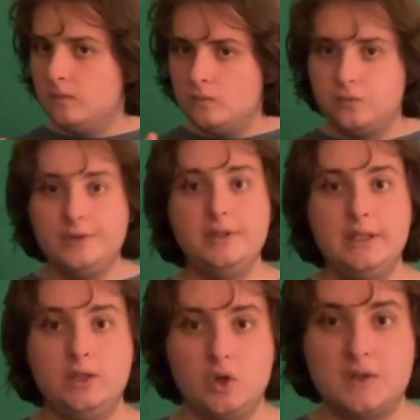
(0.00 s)

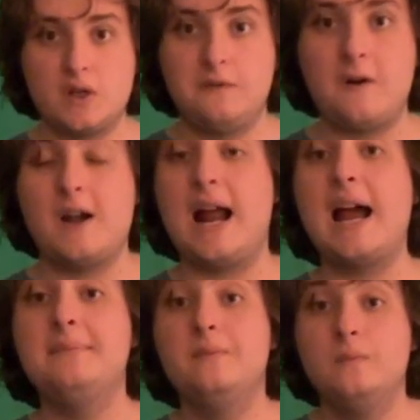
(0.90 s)
really good so far. And
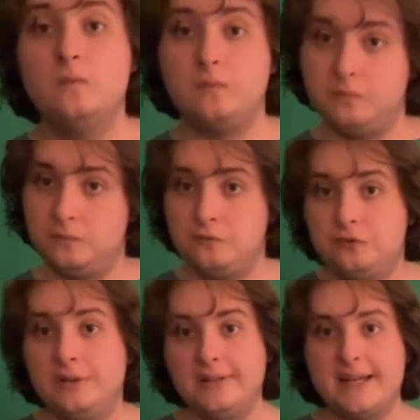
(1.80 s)
I'm
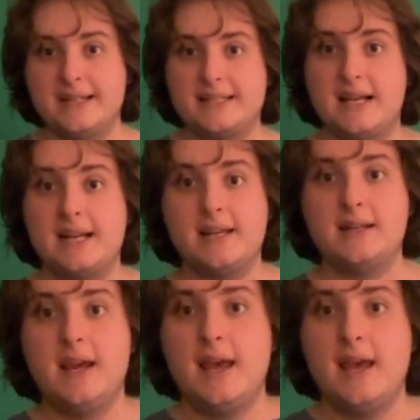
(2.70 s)
really excited